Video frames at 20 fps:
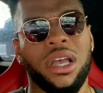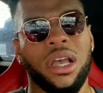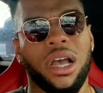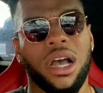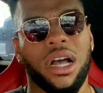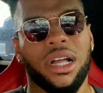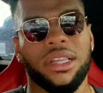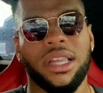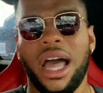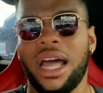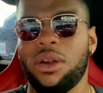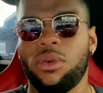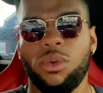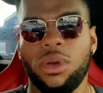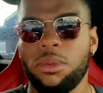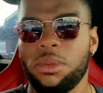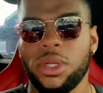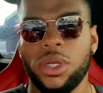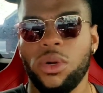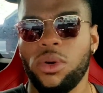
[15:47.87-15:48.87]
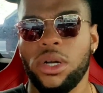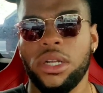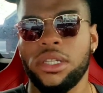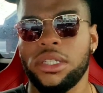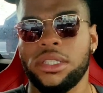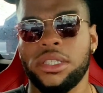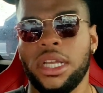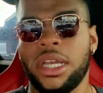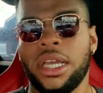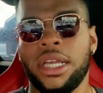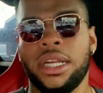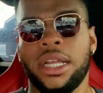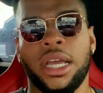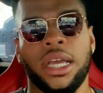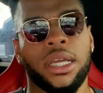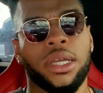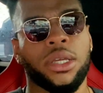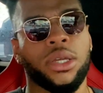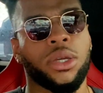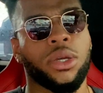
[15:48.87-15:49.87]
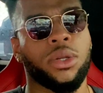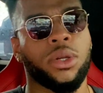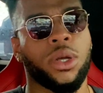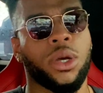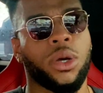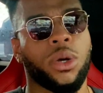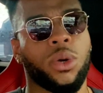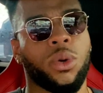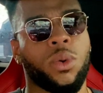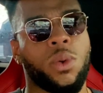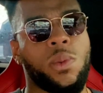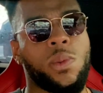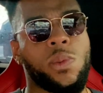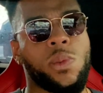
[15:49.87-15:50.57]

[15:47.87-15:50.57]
a lot of women don't understand that, you know,